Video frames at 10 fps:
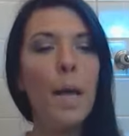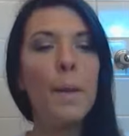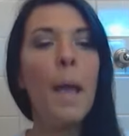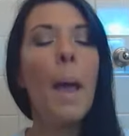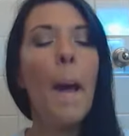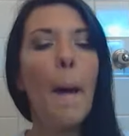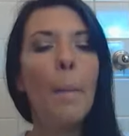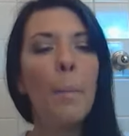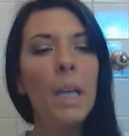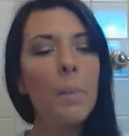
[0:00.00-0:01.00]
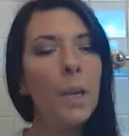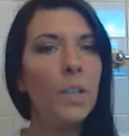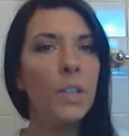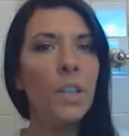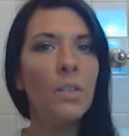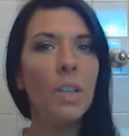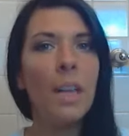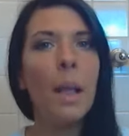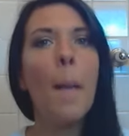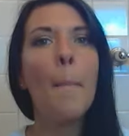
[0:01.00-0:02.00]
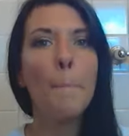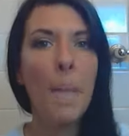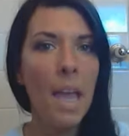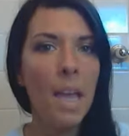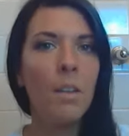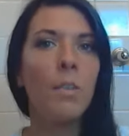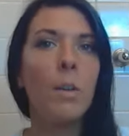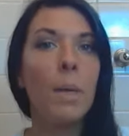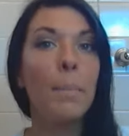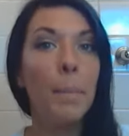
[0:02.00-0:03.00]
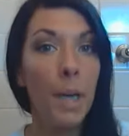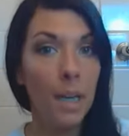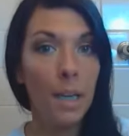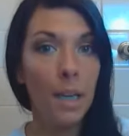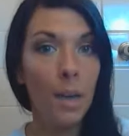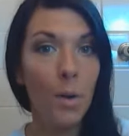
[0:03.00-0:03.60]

But I'm a big person of getting bang for my buck.